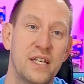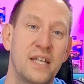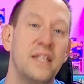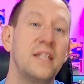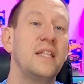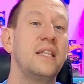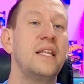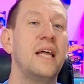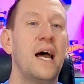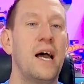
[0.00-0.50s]

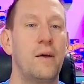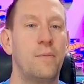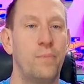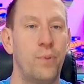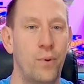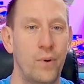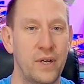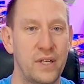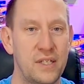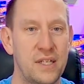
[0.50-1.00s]
at that
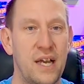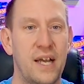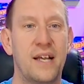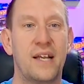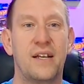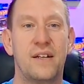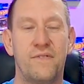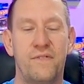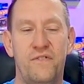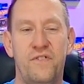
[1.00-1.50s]
point. I
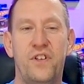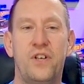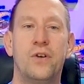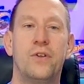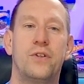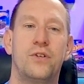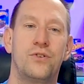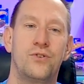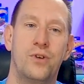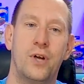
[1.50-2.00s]
could feel
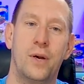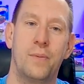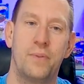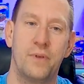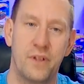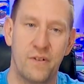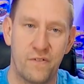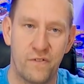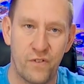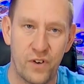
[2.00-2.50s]
the drop
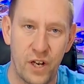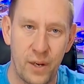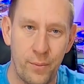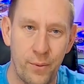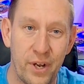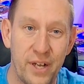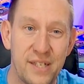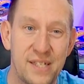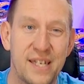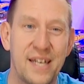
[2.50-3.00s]
in the frame
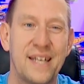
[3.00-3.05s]
rates.